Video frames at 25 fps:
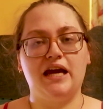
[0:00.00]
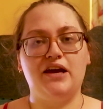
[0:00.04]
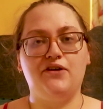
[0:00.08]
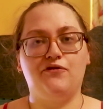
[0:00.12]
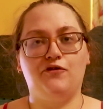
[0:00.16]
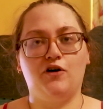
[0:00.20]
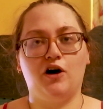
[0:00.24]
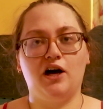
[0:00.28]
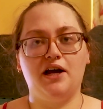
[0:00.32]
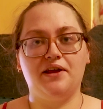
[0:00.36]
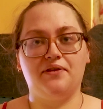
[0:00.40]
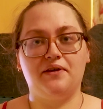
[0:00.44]

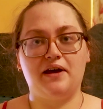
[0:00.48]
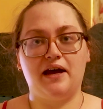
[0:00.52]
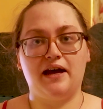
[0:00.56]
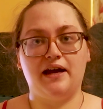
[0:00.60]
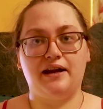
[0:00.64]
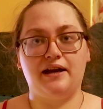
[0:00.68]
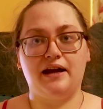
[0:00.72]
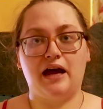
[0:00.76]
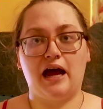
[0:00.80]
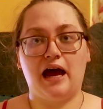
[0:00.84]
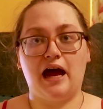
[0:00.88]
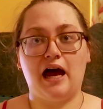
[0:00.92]
If I
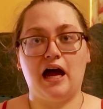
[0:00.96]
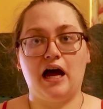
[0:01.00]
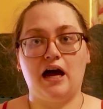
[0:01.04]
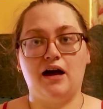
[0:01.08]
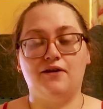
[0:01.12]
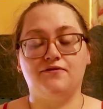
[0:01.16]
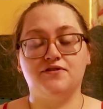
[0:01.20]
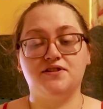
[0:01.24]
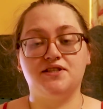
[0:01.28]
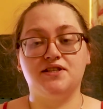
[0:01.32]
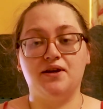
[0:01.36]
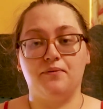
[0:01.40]
then
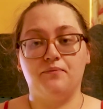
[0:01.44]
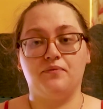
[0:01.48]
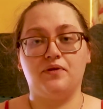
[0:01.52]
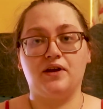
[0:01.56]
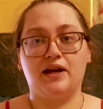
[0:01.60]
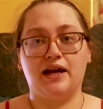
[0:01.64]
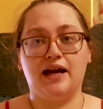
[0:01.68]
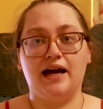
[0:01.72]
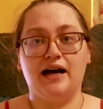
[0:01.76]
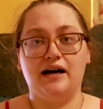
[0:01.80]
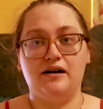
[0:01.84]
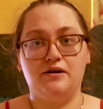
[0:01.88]
have
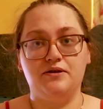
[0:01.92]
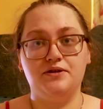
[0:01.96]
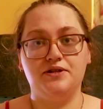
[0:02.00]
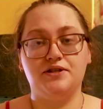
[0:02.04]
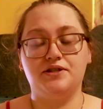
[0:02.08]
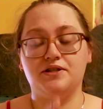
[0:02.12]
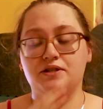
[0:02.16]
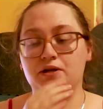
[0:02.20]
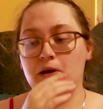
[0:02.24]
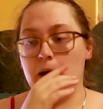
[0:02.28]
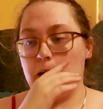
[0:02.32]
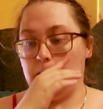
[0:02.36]
something
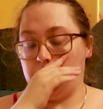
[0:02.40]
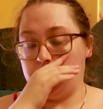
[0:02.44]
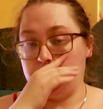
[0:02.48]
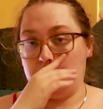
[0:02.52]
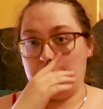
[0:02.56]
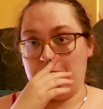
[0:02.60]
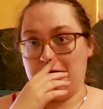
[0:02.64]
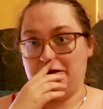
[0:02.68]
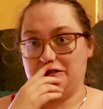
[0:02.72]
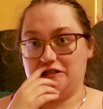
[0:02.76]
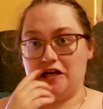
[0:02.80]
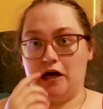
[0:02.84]
else
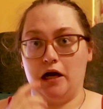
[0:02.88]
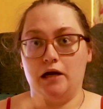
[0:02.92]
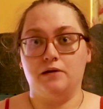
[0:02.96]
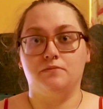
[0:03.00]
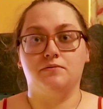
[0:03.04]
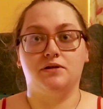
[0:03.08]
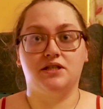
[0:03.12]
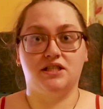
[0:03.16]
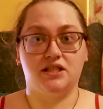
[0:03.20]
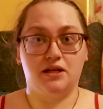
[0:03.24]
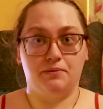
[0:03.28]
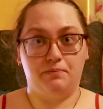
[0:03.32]
that
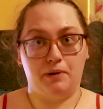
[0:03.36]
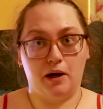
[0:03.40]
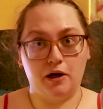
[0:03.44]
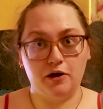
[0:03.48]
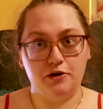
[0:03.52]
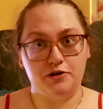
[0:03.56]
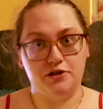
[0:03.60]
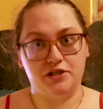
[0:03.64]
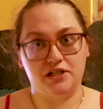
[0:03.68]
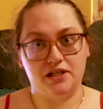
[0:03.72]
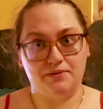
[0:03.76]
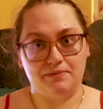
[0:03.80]
I'm
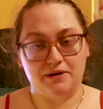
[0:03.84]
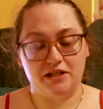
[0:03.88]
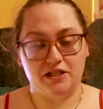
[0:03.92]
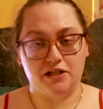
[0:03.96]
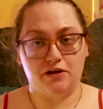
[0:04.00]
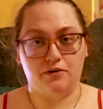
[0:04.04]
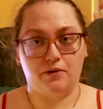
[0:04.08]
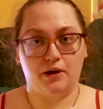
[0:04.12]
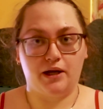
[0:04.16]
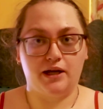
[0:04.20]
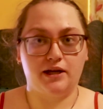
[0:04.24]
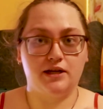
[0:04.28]
supposed to be
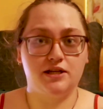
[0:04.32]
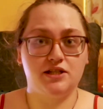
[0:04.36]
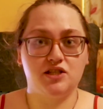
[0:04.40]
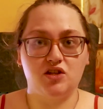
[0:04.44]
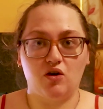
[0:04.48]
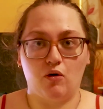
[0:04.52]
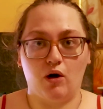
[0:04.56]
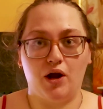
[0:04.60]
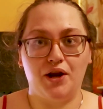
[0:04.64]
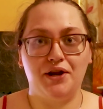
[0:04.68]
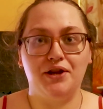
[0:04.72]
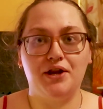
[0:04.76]
doing,
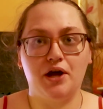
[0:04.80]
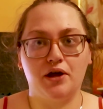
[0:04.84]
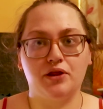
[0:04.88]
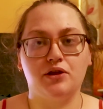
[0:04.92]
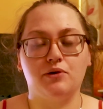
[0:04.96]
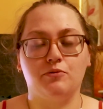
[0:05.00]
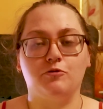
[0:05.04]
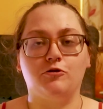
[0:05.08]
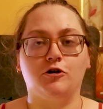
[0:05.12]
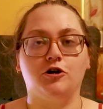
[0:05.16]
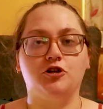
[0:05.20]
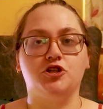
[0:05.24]
so
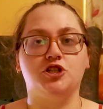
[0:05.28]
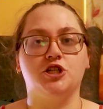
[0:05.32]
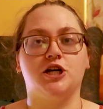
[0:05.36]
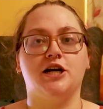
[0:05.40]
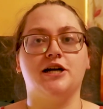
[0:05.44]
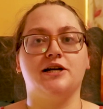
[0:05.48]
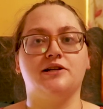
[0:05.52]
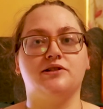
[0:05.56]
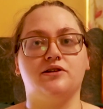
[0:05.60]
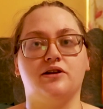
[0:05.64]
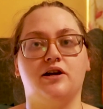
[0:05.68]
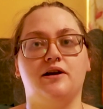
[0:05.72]
another
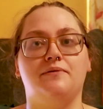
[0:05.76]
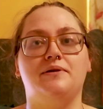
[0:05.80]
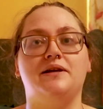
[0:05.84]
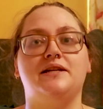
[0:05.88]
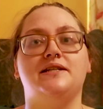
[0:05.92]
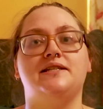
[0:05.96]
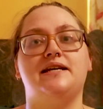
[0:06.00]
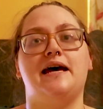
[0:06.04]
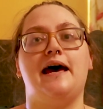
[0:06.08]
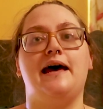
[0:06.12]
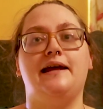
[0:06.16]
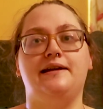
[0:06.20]
project that I'm
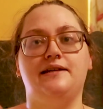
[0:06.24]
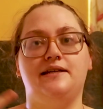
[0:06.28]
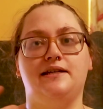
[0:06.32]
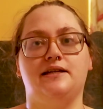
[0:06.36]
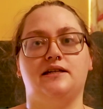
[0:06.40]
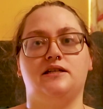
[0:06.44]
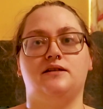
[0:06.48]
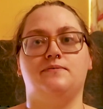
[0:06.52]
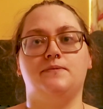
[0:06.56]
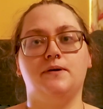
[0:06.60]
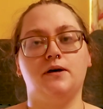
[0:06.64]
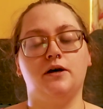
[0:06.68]

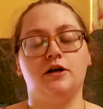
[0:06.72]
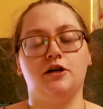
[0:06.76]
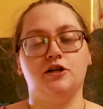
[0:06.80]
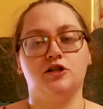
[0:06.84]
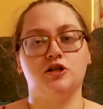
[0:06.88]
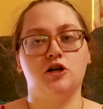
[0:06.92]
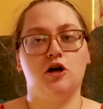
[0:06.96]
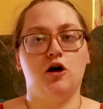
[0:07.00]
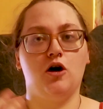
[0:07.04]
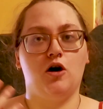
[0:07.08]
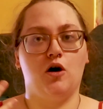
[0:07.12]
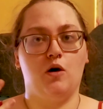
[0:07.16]
intending to put
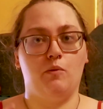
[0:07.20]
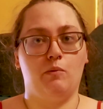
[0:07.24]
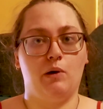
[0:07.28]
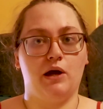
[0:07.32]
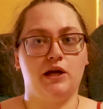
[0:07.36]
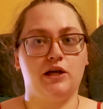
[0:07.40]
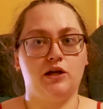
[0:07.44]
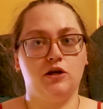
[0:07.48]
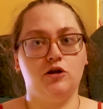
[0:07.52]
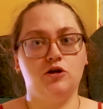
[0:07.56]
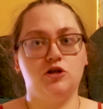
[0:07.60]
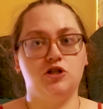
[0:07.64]
on
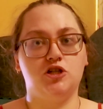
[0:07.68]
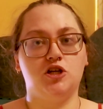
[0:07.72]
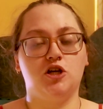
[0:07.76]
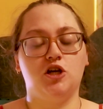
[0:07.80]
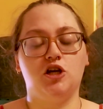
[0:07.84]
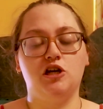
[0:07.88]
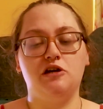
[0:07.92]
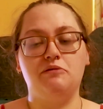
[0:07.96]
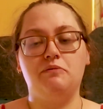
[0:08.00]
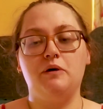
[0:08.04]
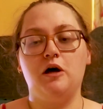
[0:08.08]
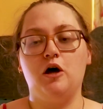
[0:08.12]
my
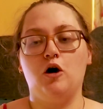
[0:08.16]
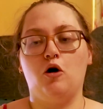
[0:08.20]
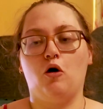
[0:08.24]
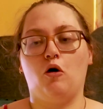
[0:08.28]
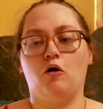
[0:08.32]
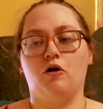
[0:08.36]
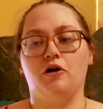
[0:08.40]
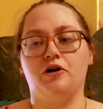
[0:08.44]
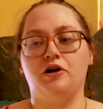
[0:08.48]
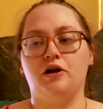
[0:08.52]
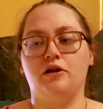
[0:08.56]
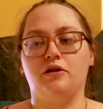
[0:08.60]
YouTube,
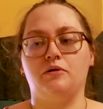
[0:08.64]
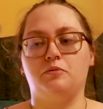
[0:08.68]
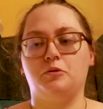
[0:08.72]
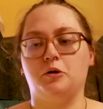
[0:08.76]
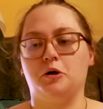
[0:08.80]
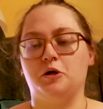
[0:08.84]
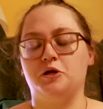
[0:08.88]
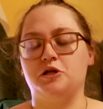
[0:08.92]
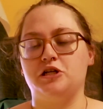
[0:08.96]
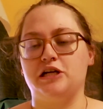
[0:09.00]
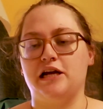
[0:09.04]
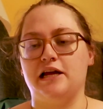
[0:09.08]
or another
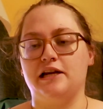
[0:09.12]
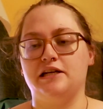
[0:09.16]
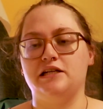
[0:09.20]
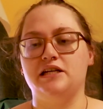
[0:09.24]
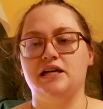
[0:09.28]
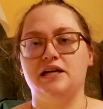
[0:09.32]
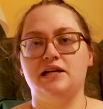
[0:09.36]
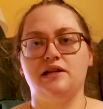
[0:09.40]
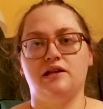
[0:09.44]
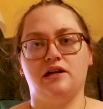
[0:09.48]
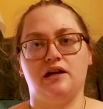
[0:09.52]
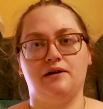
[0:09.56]
project
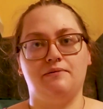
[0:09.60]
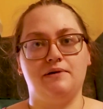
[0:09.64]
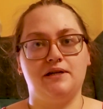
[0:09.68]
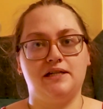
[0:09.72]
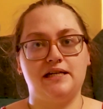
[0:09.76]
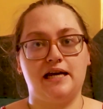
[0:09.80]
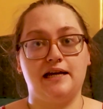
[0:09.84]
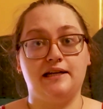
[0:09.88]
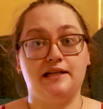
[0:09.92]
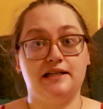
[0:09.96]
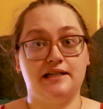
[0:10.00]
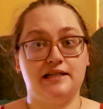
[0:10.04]
that I'm
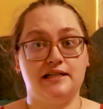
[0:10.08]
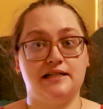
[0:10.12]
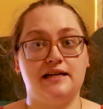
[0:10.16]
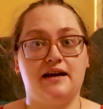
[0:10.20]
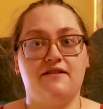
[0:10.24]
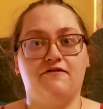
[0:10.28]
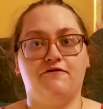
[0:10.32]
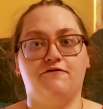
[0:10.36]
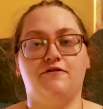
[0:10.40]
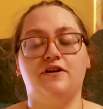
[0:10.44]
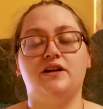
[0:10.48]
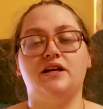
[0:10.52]
intending to
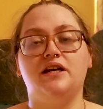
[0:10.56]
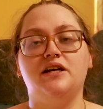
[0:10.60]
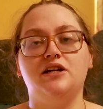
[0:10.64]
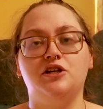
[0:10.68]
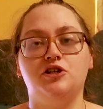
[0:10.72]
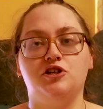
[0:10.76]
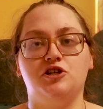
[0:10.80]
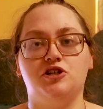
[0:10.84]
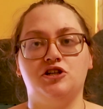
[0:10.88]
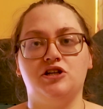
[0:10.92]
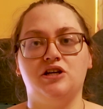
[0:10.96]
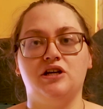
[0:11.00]
get
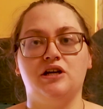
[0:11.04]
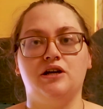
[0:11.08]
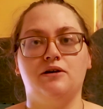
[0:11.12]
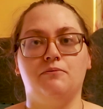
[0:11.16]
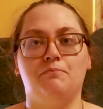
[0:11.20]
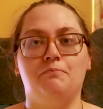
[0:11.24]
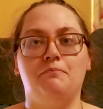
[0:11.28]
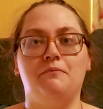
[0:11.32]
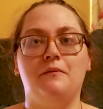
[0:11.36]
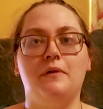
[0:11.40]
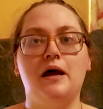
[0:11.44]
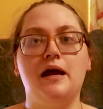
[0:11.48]
finished
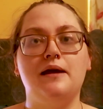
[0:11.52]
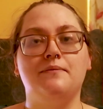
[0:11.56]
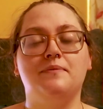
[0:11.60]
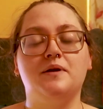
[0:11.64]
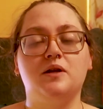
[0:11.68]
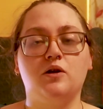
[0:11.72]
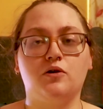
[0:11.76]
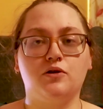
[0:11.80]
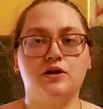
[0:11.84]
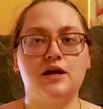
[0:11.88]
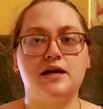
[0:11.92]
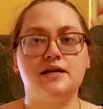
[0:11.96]

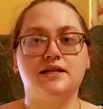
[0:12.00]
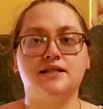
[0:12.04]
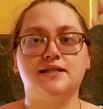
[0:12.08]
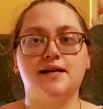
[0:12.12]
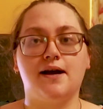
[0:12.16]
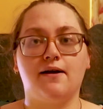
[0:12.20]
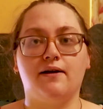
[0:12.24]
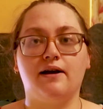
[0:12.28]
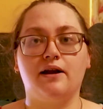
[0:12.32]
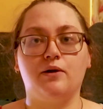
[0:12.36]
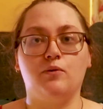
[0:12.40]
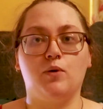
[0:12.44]
maybe not
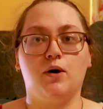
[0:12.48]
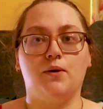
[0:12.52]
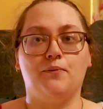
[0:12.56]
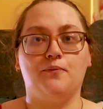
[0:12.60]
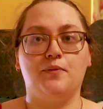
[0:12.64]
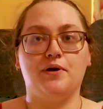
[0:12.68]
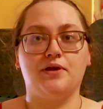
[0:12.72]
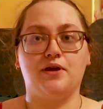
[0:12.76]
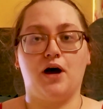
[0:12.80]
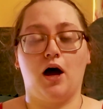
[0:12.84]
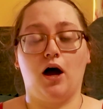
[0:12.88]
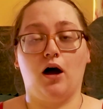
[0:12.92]
necessarily
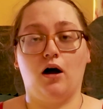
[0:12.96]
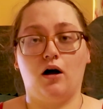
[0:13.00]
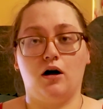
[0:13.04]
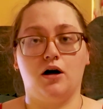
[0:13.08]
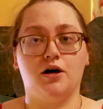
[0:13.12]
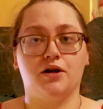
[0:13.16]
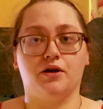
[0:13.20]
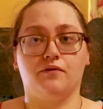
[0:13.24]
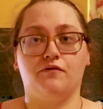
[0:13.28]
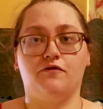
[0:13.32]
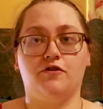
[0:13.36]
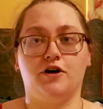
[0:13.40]
one with a
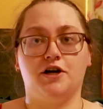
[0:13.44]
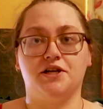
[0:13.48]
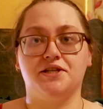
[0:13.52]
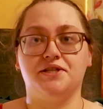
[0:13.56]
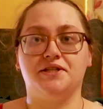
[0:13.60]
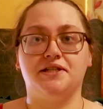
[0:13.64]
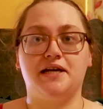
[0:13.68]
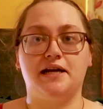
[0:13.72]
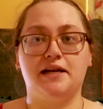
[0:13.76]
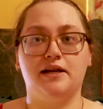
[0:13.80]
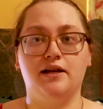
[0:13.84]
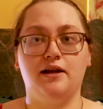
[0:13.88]
hard and
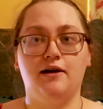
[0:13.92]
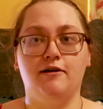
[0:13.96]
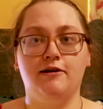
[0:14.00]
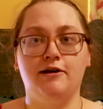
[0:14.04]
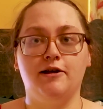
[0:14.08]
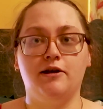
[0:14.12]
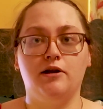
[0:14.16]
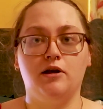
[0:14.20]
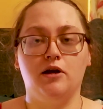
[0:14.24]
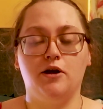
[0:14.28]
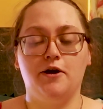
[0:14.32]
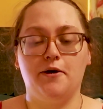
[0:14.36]
fast
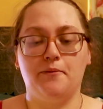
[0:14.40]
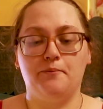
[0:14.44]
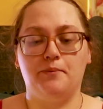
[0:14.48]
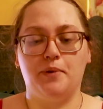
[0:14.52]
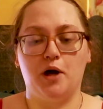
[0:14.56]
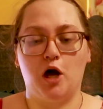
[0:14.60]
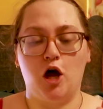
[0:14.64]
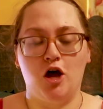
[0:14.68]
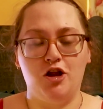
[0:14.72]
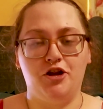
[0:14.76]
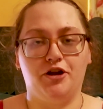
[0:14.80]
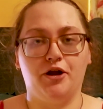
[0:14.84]
deadline,
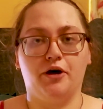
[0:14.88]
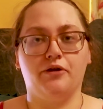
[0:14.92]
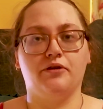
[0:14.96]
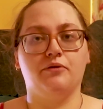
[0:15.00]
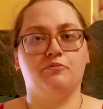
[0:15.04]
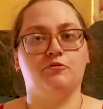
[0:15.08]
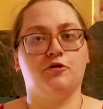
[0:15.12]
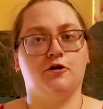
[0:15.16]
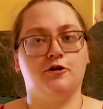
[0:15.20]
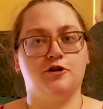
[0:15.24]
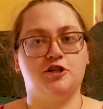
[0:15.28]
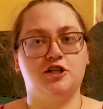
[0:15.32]
but
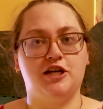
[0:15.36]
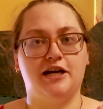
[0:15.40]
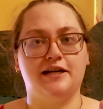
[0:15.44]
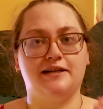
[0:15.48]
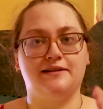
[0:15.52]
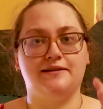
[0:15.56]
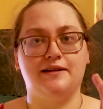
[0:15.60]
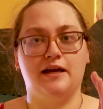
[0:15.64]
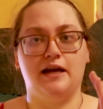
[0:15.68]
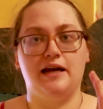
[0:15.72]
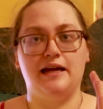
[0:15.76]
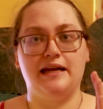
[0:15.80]
another
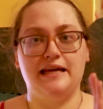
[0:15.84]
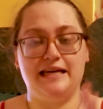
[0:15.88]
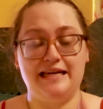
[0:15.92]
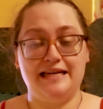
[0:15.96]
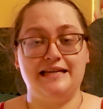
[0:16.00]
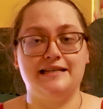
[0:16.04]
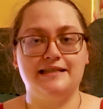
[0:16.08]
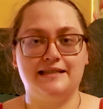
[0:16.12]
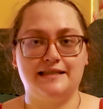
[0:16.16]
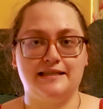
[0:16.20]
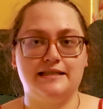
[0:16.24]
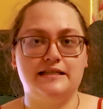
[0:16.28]
project that
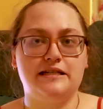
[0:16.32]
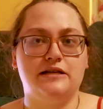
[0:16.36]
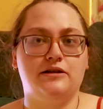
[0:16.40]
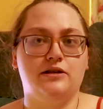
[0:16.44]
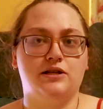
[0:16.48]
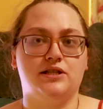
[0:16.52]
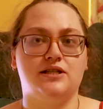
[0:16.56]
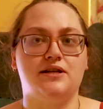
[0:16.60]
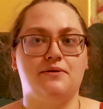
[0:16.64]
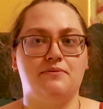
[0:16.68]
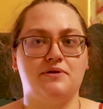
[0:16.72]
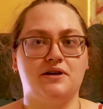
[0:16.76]
is
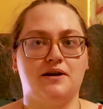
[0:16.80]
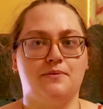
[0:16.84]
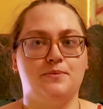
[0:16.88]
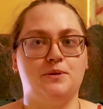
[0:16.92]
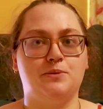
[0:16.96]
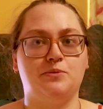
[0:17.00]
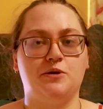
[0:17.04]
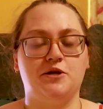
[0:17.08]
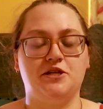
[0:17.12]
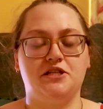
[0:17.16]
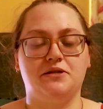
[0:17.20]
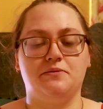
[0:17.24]
still something
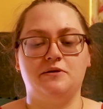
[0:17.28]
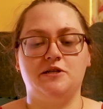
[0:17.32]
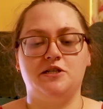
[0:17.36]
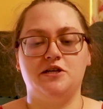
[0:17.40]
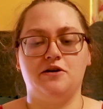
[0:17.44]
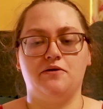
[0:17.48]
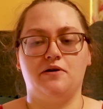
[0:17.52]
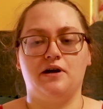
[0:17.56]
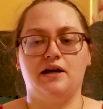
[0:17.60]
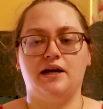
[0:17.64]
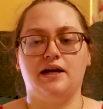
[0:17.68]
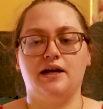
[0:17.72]
I'm supposed to be
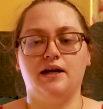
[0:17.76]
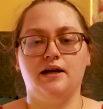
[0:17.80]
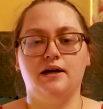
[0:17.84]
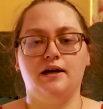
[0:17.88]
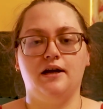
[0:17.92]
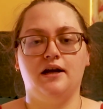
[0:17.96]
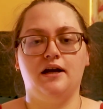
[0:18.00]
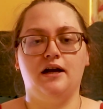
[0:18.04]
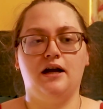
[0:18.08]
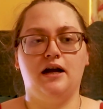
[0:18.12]
doing,